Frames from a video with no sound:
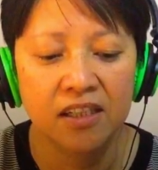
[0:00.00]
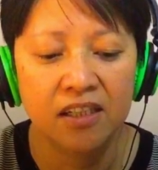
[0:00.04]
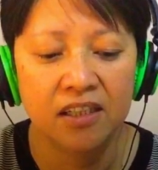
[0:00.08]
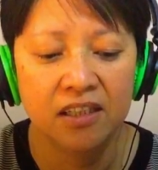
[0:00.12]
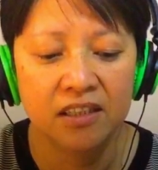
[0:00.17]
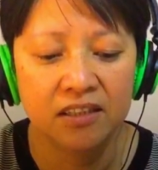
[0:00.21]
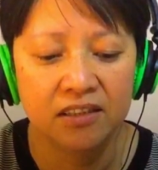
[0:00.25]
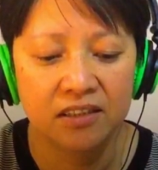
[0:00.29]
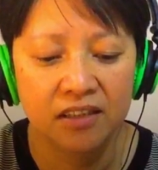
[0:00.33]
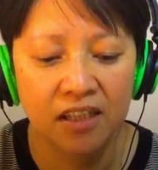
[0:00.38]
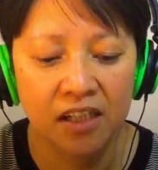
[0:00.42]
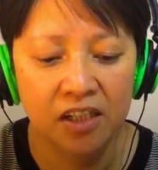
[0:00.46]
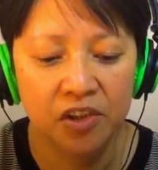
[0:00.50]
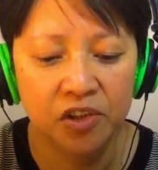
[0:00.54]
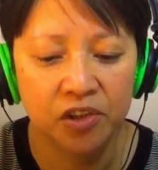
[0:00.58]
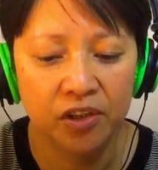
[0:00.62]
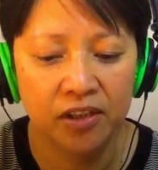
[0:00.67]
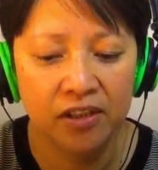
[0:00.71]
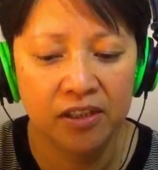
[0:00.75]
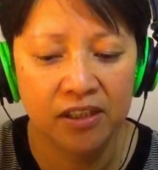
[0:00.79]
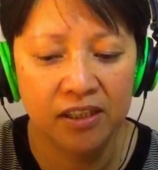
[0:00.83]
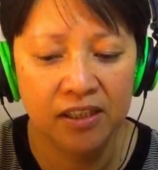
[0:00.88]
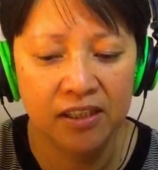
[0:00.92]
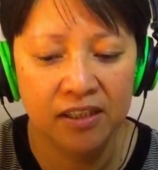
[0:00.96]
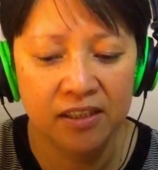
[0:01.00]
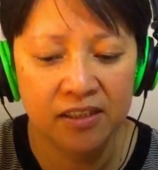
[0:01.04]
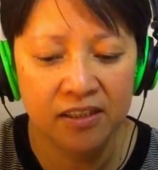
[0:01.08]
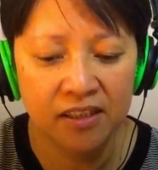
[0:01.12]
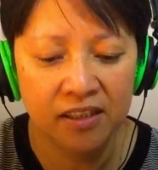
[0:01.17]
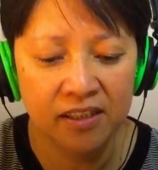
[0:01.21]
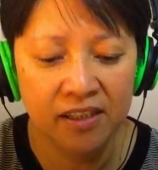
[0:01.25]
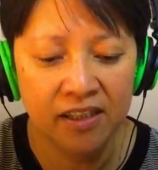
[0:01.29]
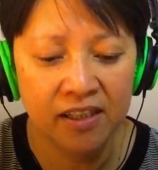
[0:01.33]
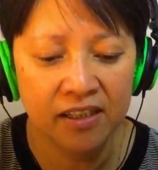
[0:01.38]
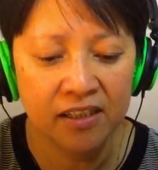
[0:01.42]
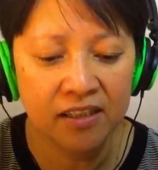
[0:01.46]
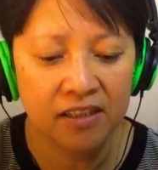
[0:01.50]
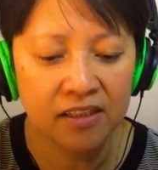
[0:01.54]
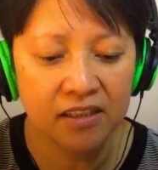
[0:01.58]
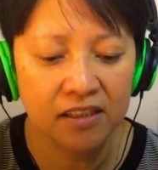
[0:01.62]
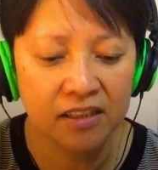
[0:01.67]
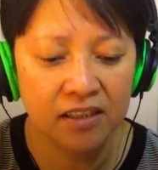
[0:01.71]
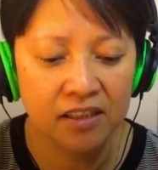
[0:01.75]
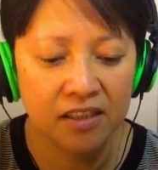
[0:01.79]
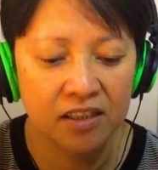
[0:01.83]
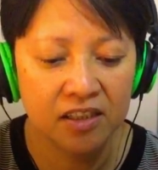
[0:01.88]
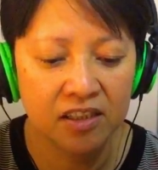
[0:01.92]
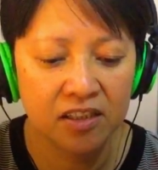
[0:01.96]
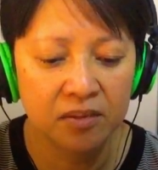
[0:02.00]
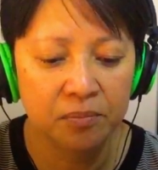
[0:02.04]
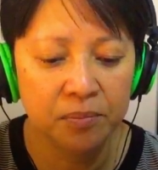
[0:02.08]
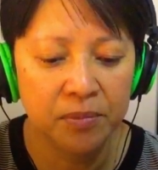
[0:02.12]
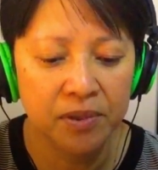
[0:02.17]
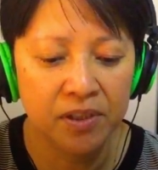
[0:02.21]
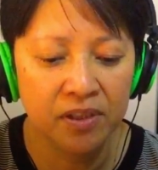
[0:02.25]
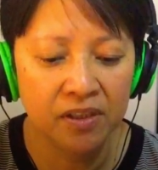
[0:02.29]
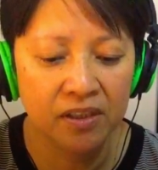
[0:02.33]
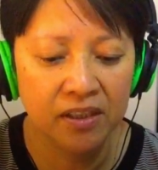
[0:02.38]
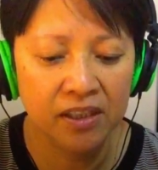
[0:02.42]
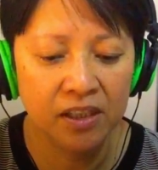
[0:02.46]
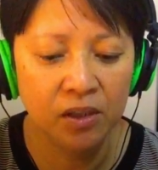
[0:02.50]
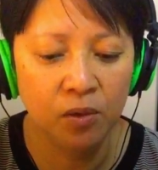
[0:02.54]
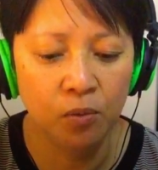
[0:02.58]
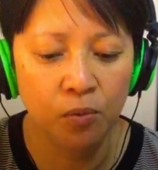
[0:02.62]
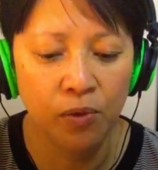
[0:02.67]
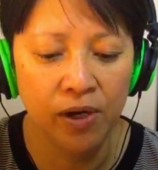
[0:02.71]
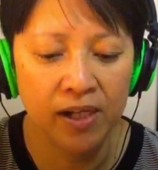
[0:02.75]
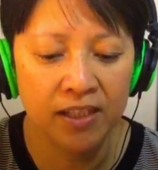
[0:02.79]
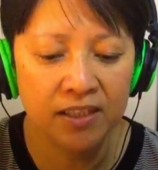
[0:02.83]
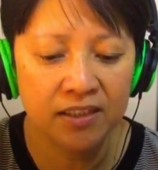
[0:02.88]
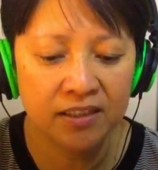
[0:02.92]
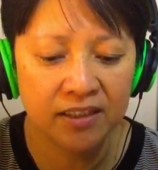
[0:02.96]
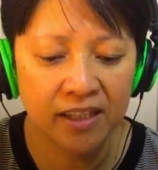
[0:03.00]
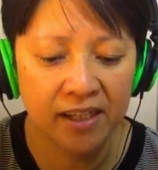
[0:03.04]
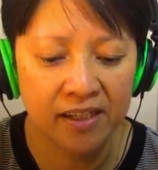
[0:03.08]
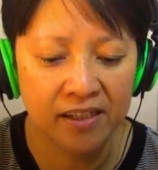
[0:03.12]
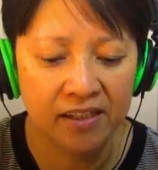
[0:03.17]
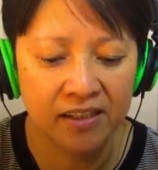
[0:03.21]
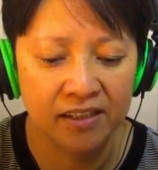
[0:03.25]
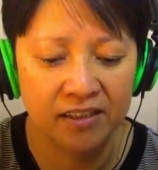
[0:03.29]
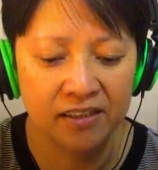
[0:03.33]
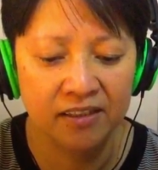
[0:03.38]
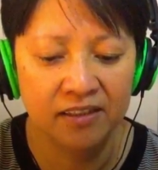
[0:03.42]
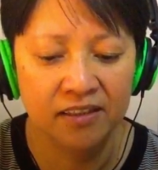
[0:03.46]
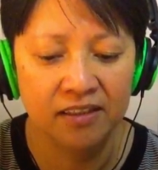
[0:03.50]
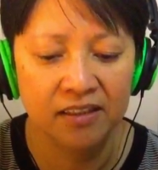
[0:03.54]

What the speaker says: Such an intellect is merely one-sided